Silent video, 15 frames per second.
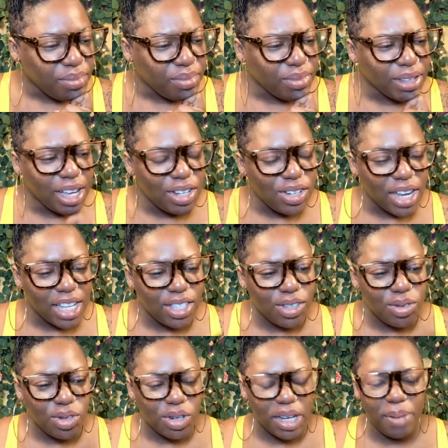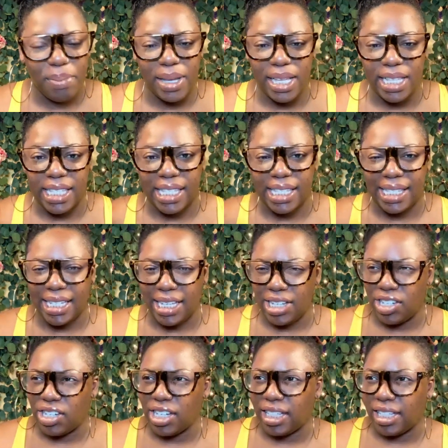I tried 2 treatments.
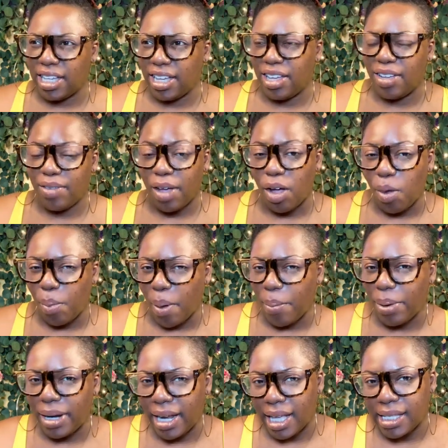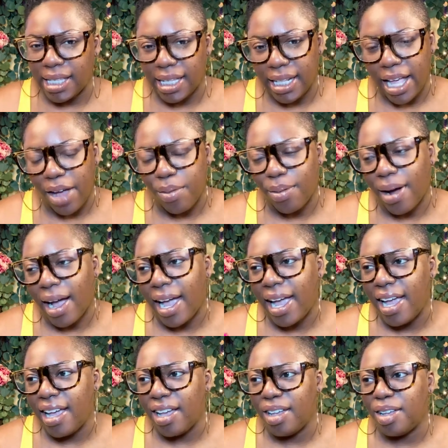Tisha Love, I hope I'm pronouncing that
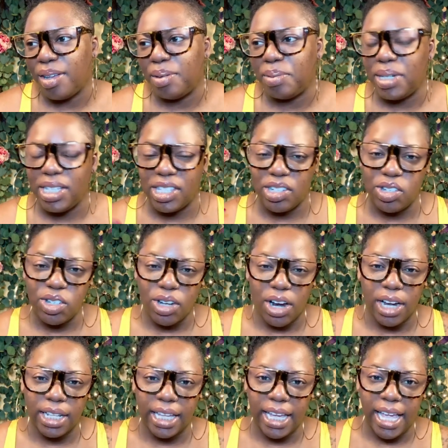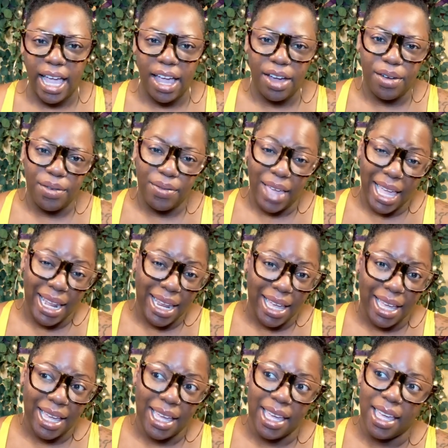right. She's in Charlotte,
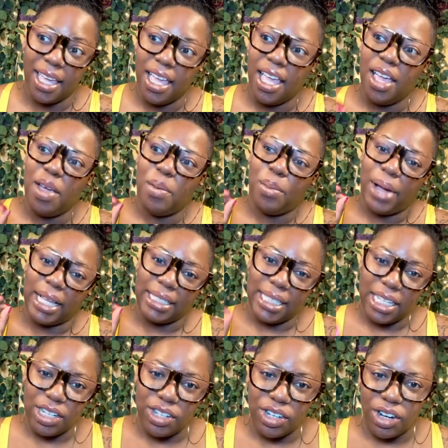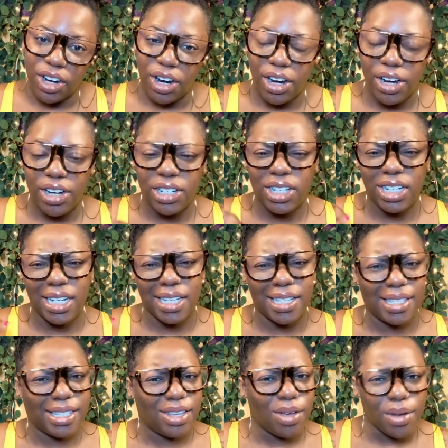Ayurvedic practitioner. She
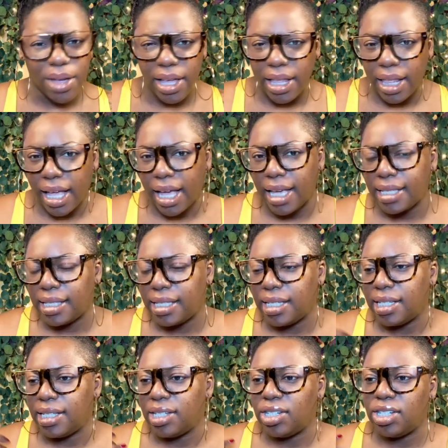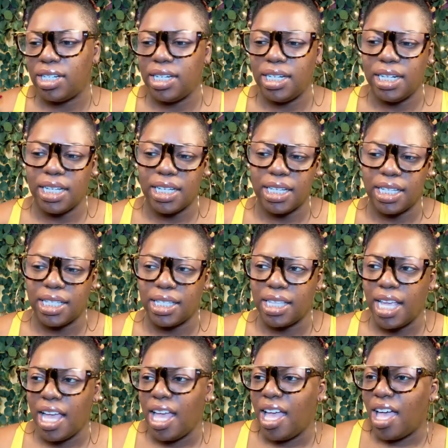does yoga classes. She does
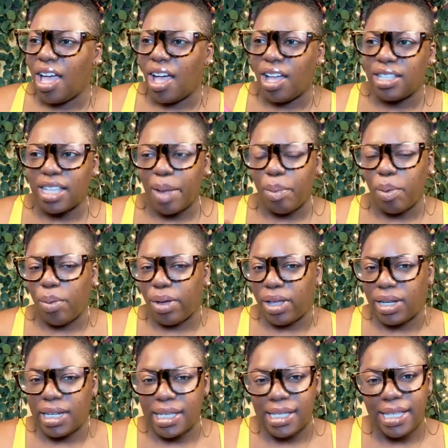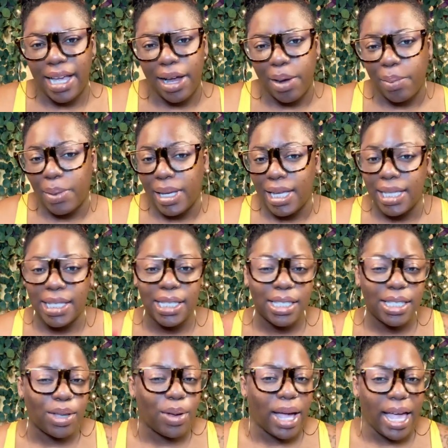all type of wellness therapies. And
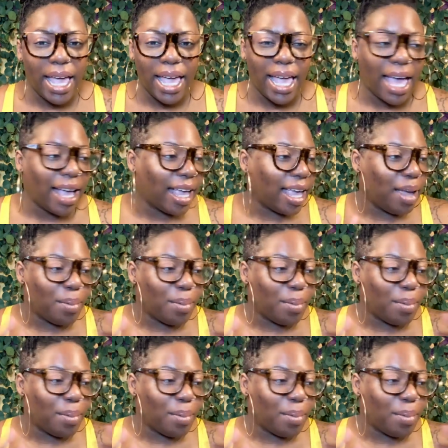so I can't